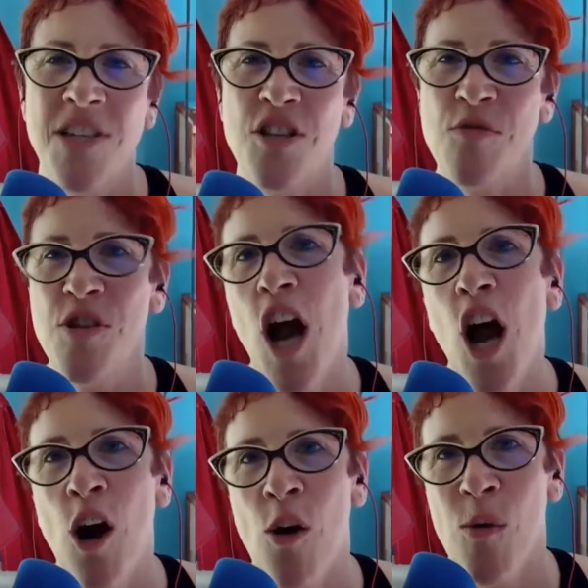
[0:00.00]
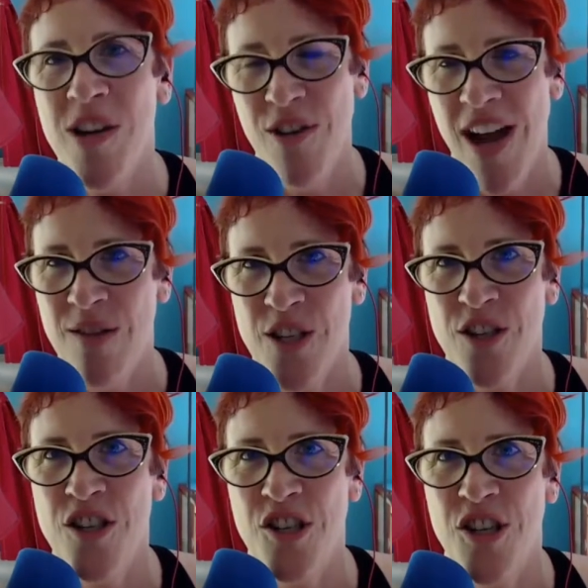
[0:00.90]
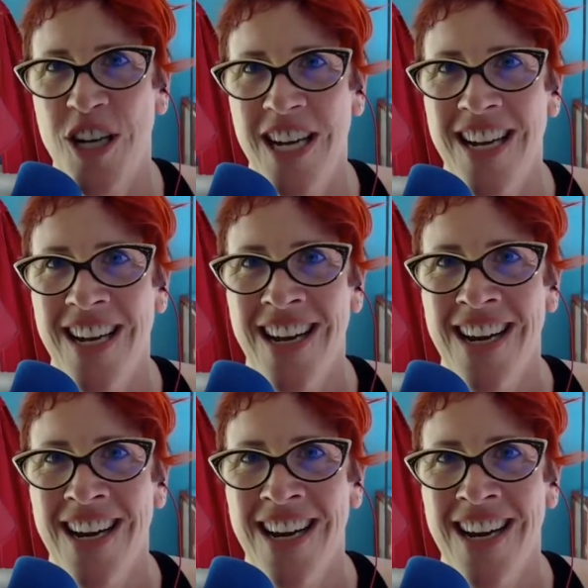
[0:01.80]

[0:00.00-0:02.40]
but when you have surgery,